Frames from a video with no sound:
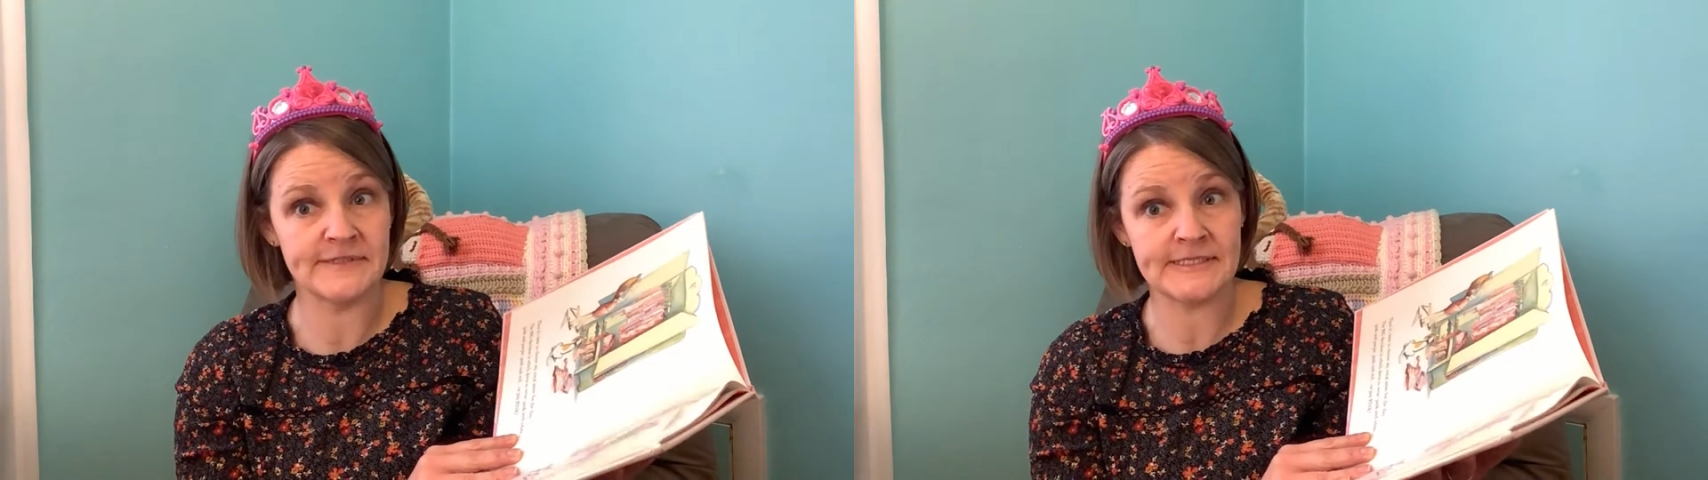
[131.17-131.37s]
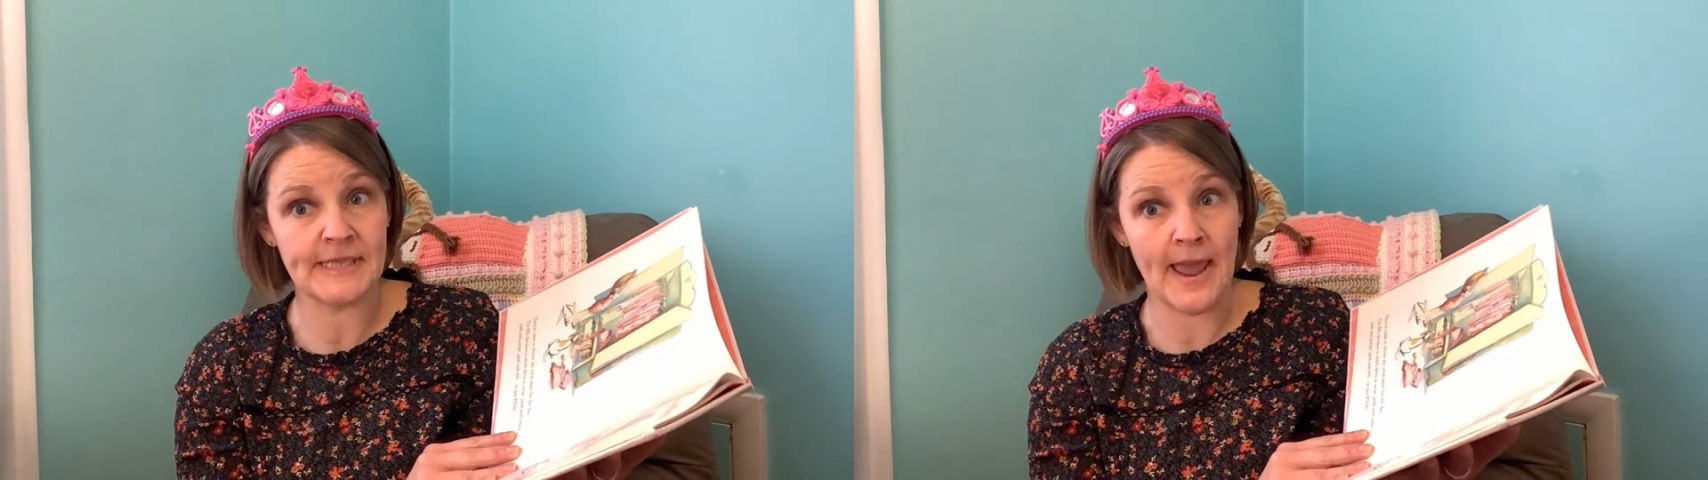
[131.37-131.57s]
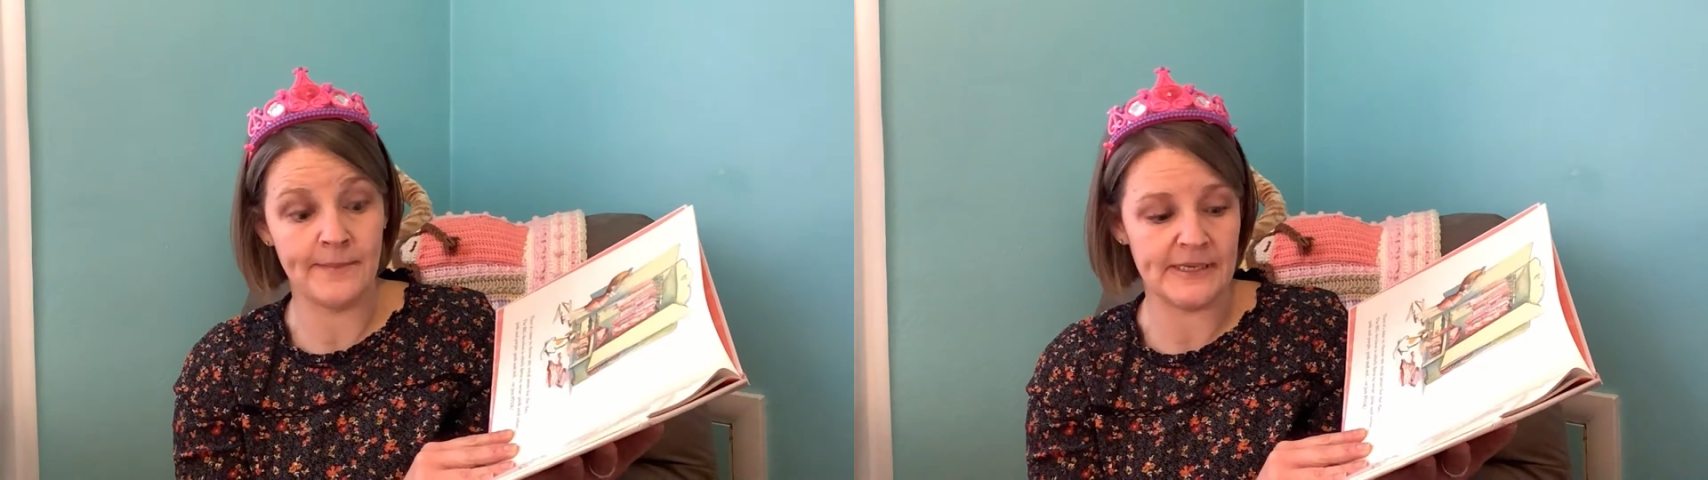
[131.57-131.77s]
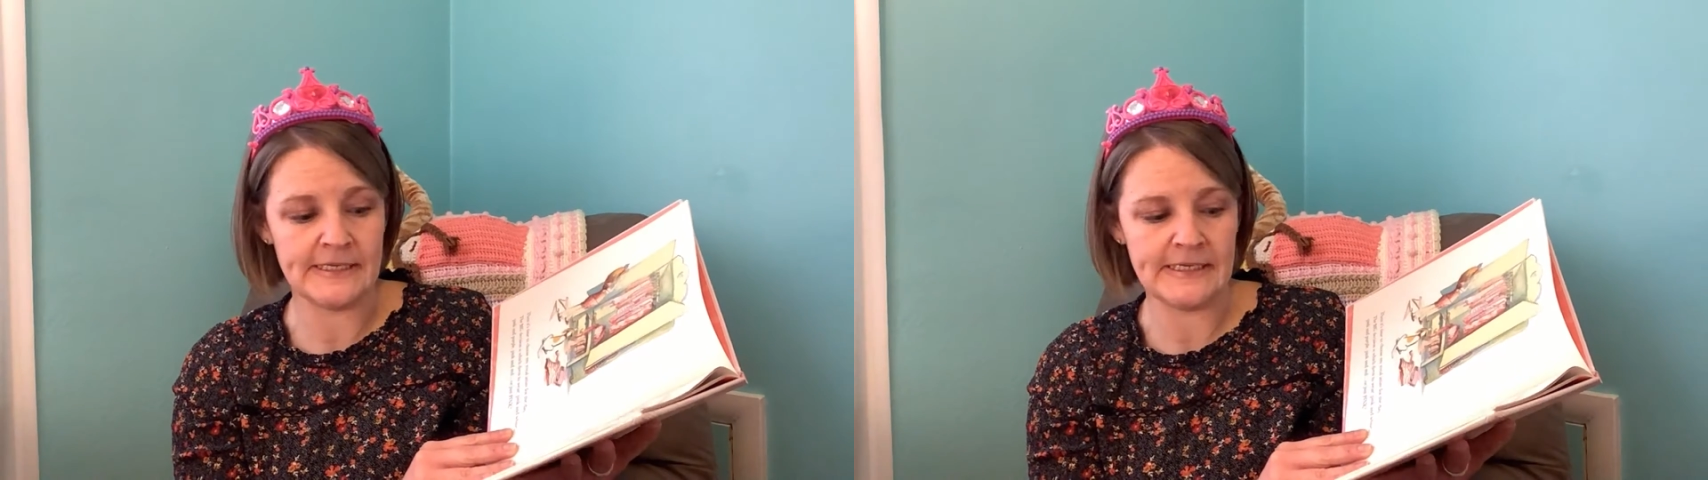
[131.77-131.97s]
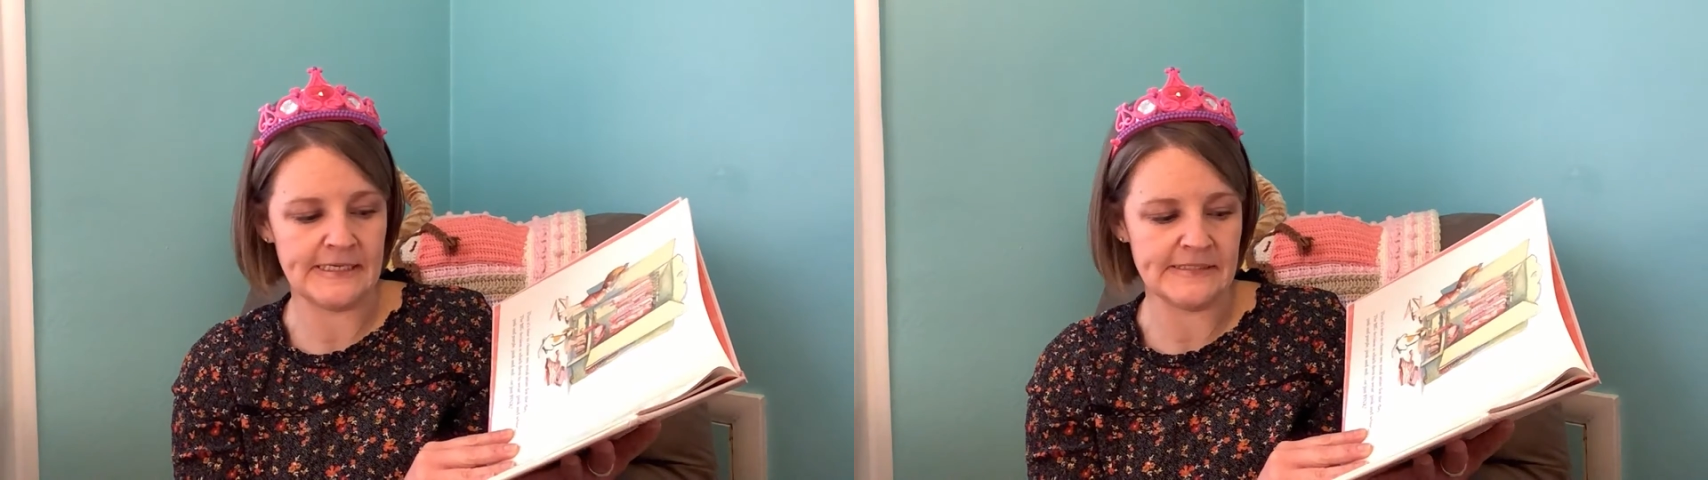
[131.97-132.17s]
scabby
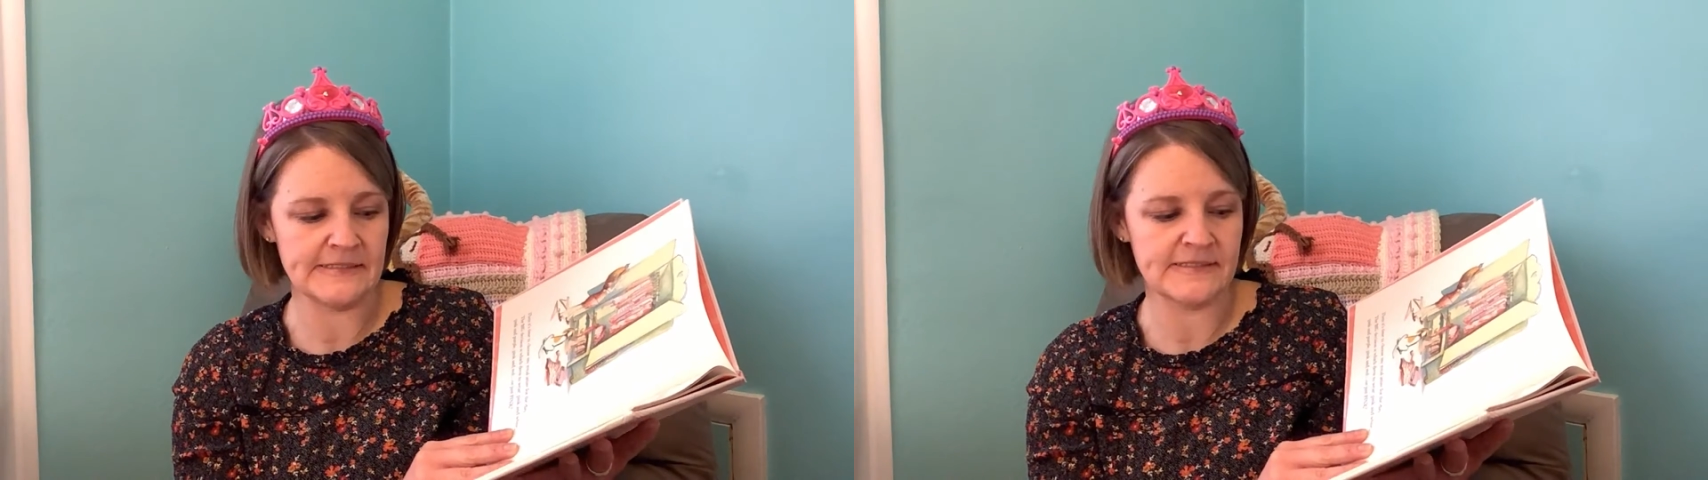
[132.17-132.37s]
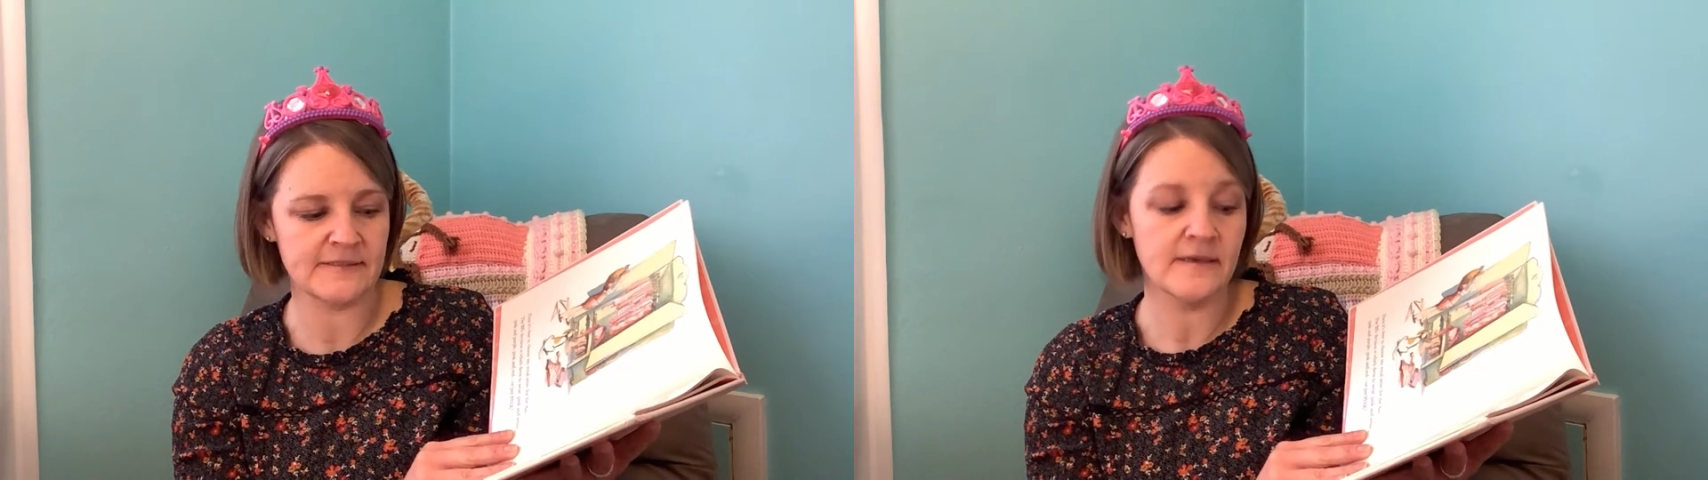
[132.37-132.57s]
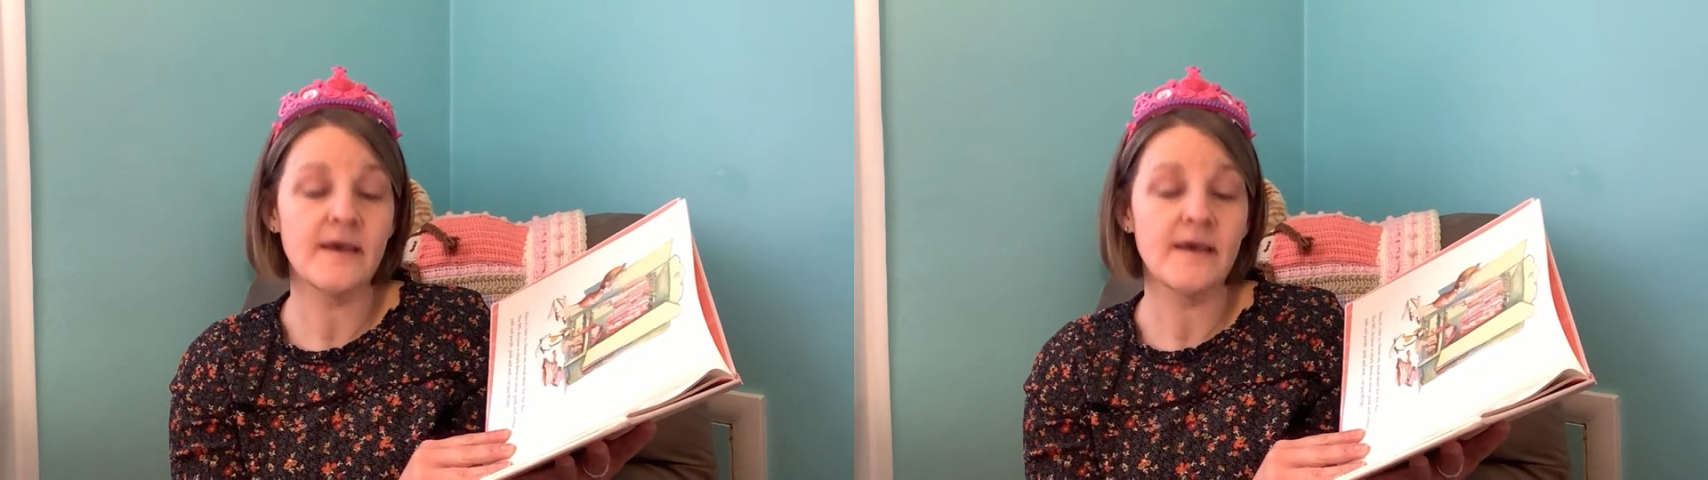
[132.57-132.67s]
knees.